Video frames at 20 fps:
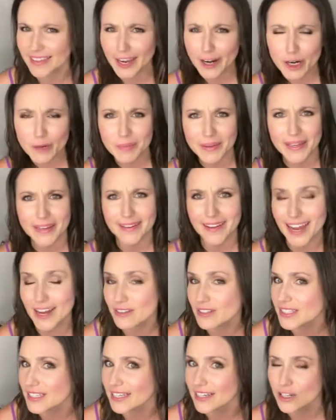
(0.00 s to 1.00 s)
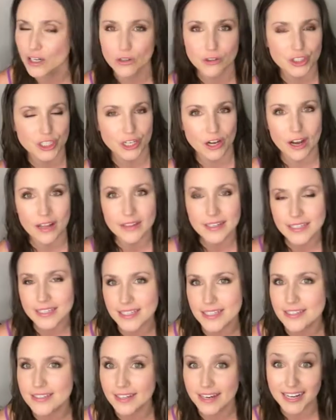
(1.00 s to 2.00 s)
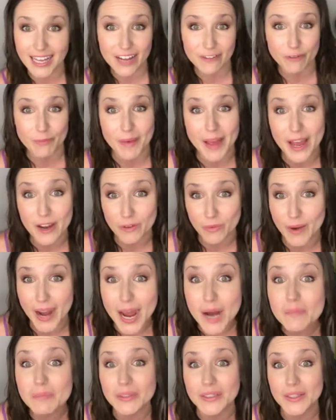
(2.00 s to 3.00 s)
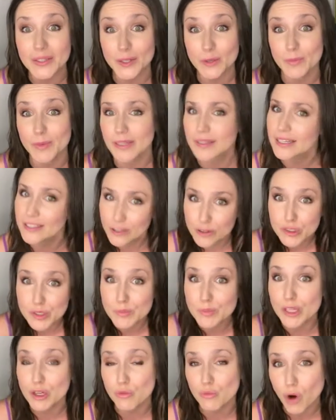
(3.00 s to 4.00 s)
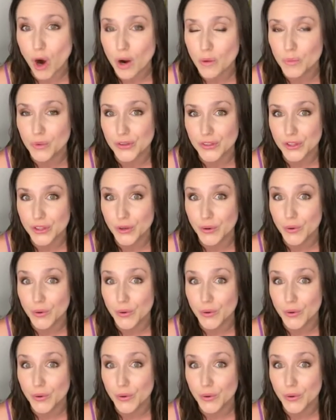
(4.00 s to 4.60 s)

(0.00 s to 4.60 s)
Therapy, counseling, coaching, all these things kind of have a bad rap a little bit, like there's something wrong with